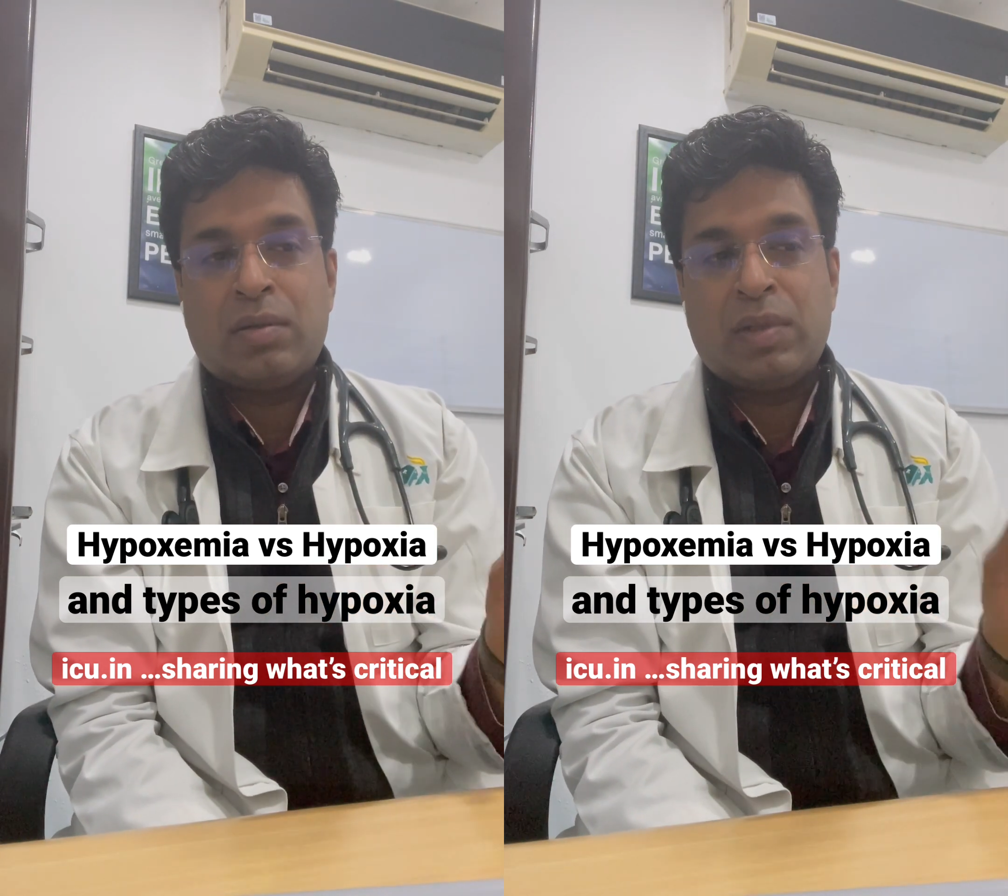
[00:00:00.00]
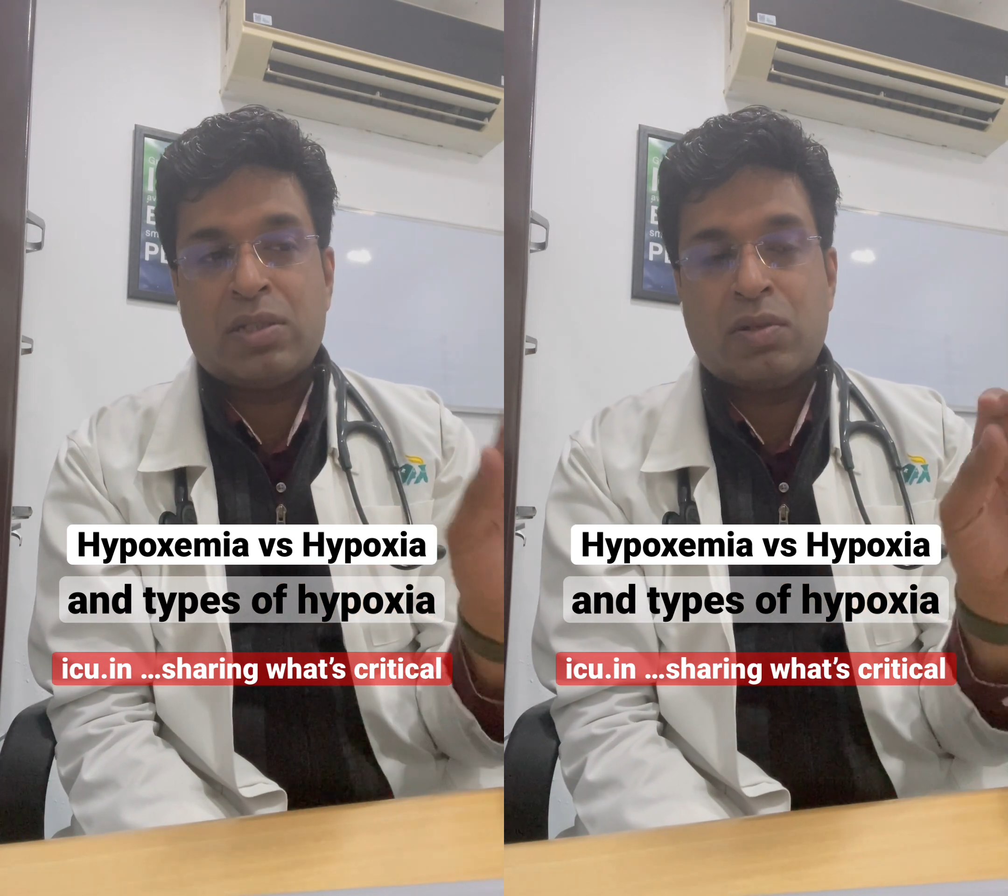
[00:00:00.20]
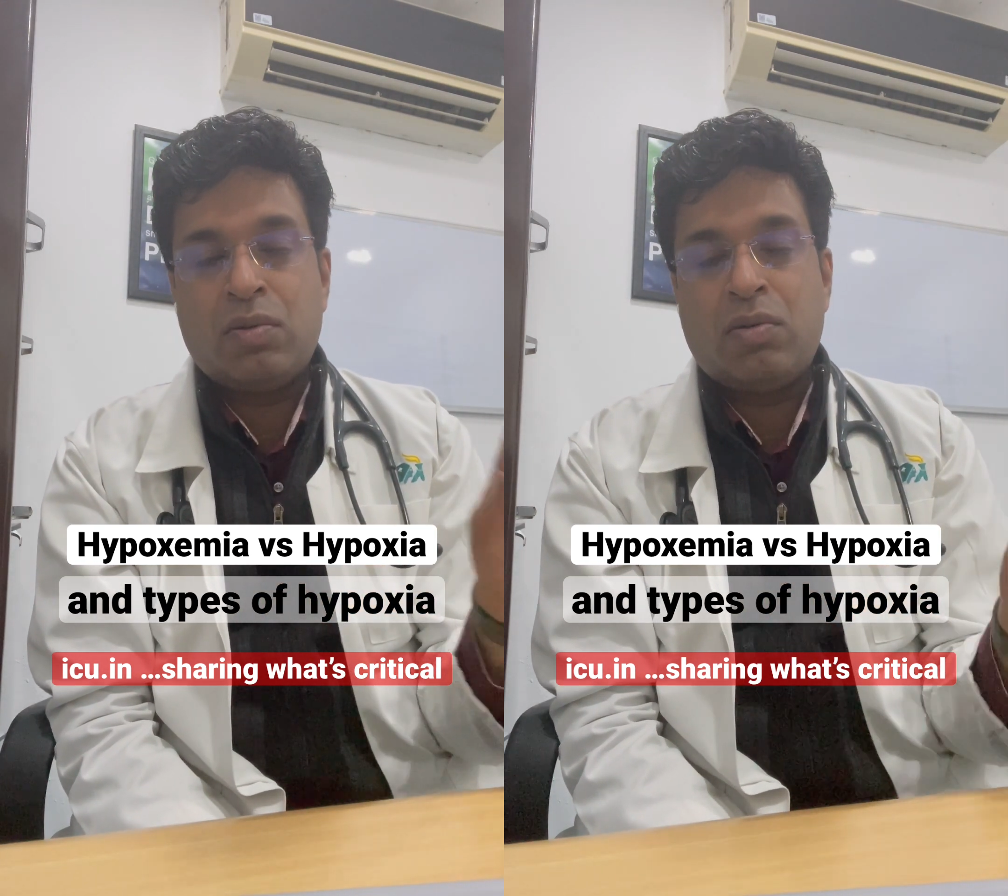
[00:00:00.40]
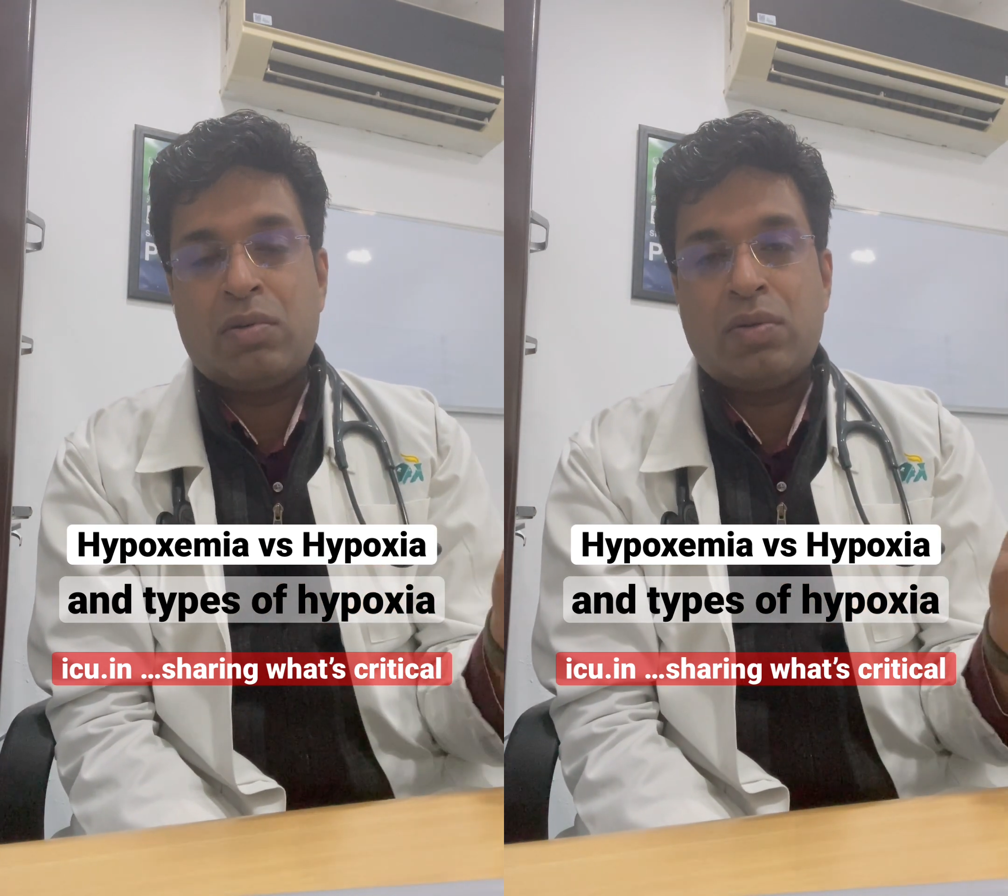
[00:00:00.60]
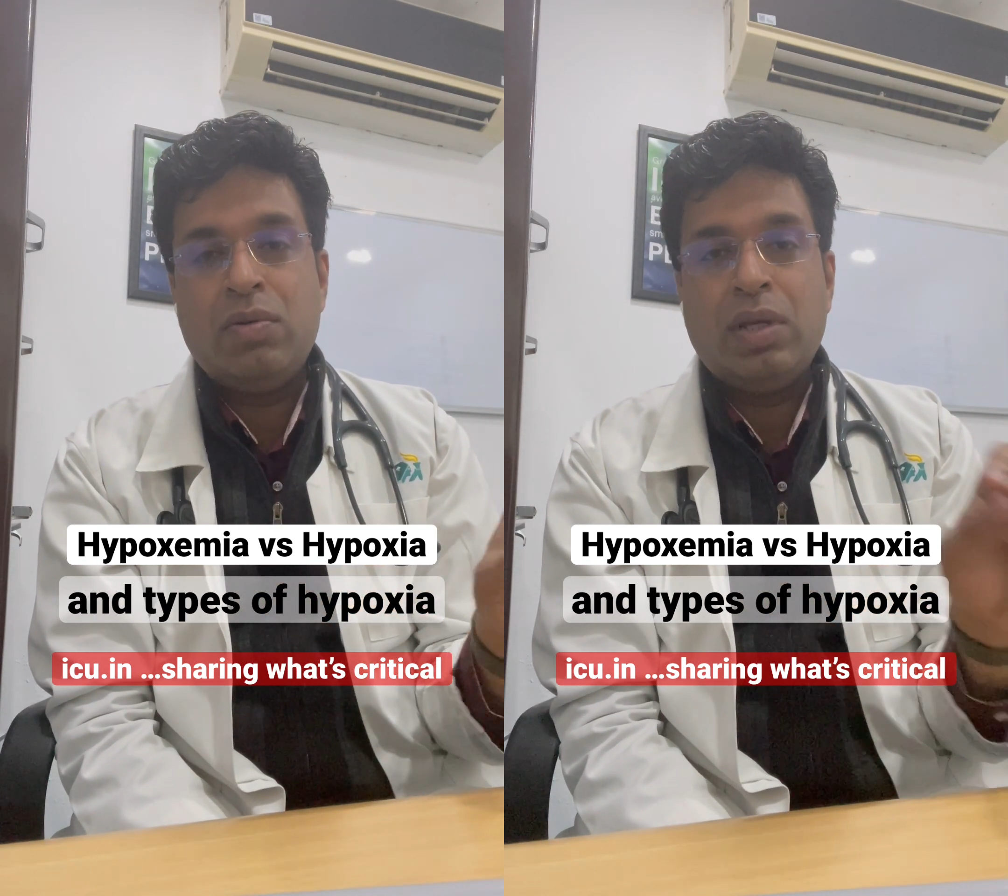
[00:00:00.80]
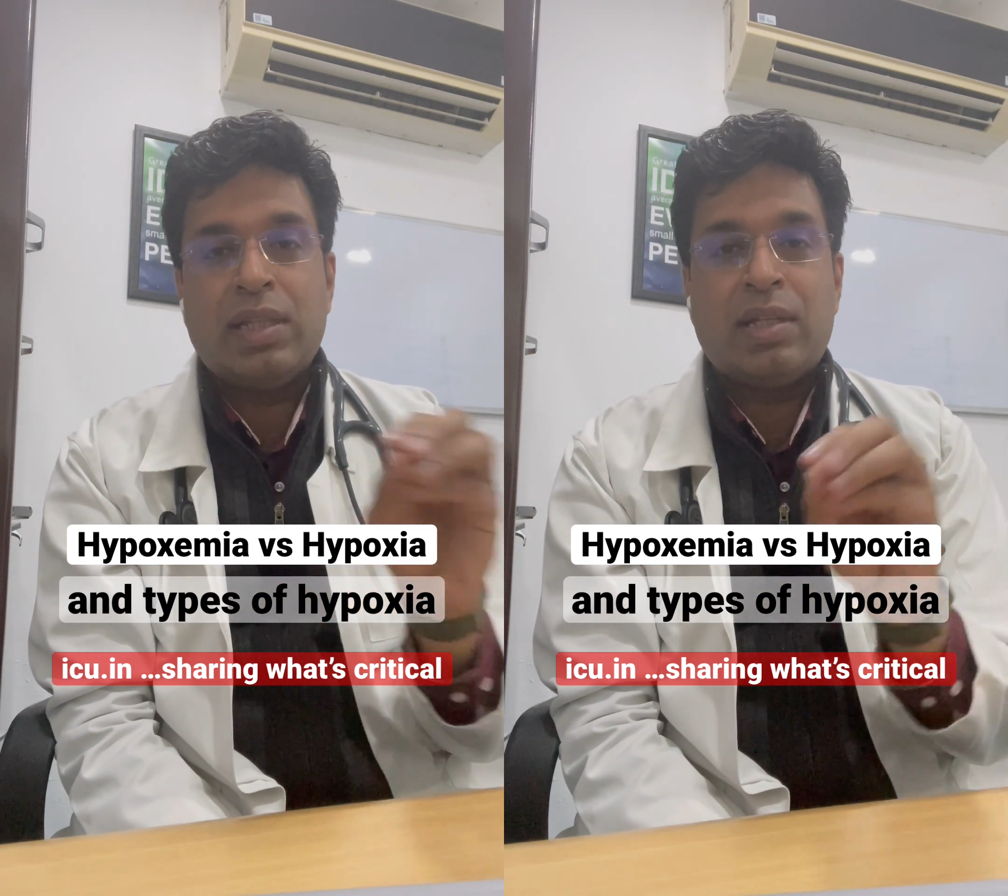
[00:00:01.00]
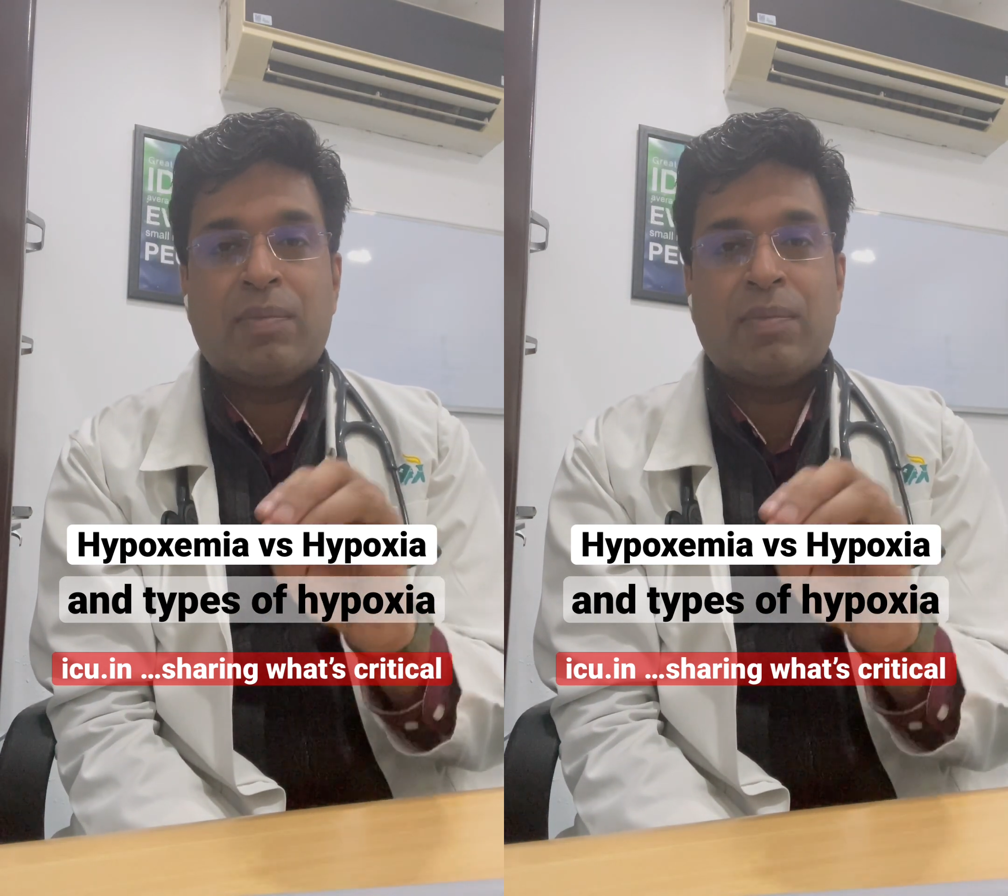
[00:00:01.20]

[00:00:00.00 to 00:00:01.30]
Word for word: means low O2 in the